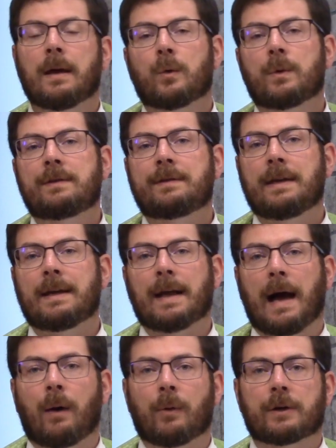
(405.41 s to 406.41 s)
We see in
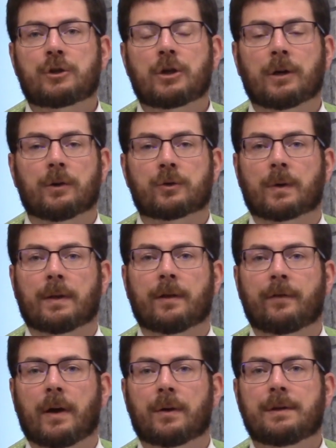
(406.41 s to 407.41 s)
our children the
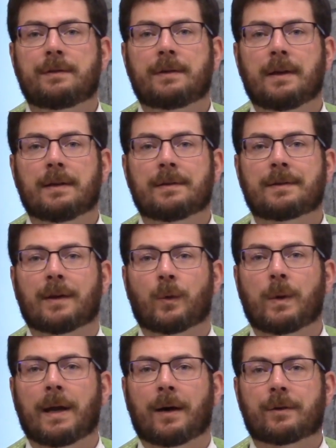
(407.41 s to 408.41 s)
very sins that
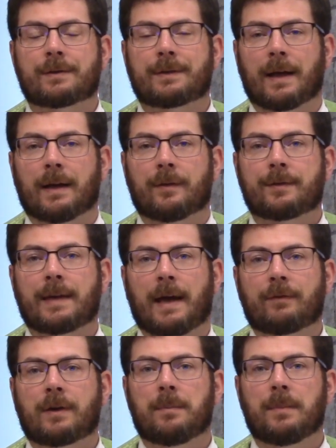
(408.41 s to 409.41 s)
we ourselves
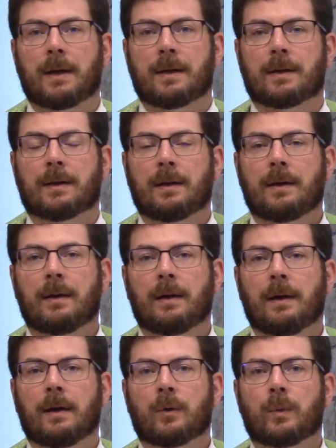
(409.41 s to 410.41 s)
have committed.
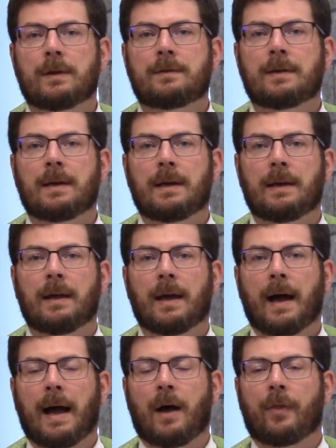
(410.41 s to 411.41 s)
We
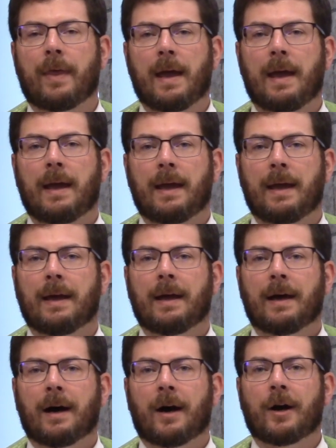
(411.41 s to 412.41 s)
see how they
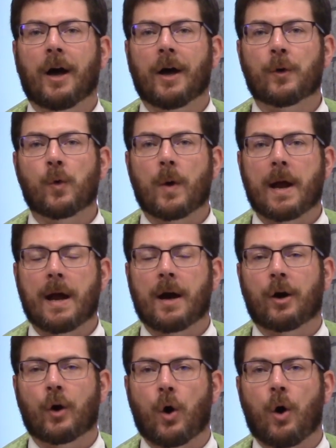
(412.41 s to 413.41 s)
are
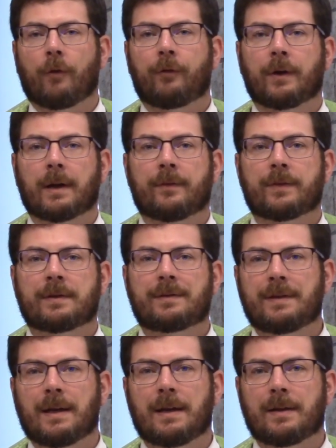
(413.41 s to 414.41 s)
unaware often of the
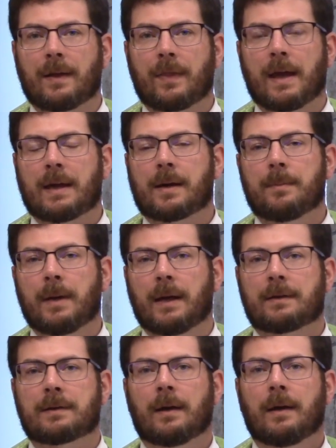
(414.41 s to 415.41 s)
sin that they
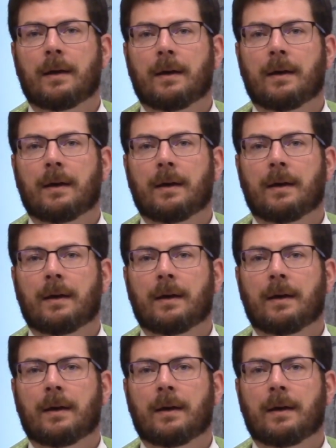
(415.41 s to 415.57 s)
commit,